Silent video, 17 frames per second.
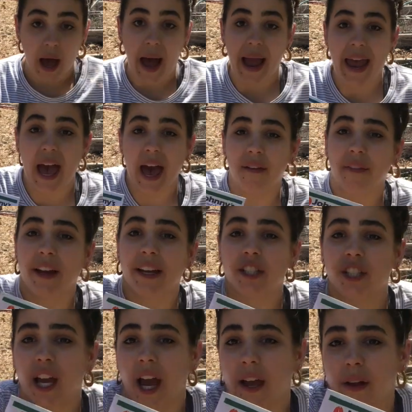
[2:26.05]
I have a
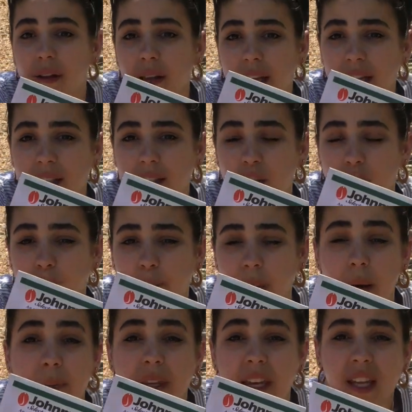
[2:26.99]
jack-o'-lantern
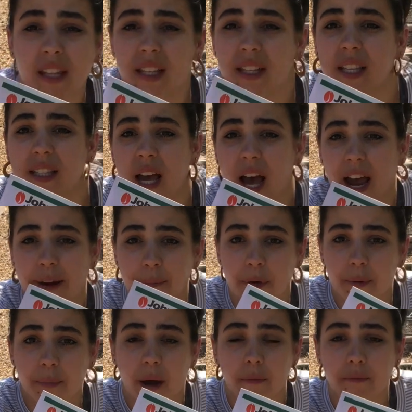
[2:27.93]
pumpkin. This is a
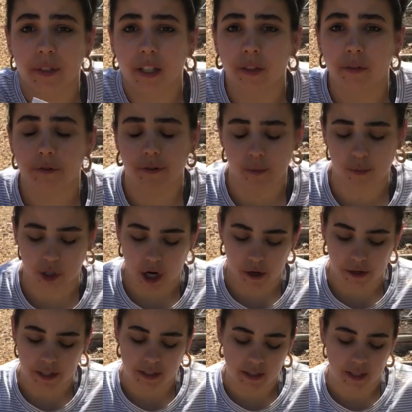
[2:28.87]
hybrid pumpkin from
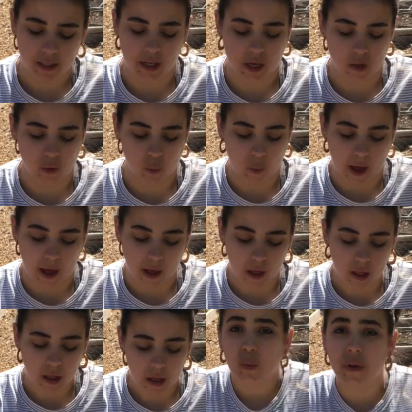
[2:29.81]
Johnny Seed as well.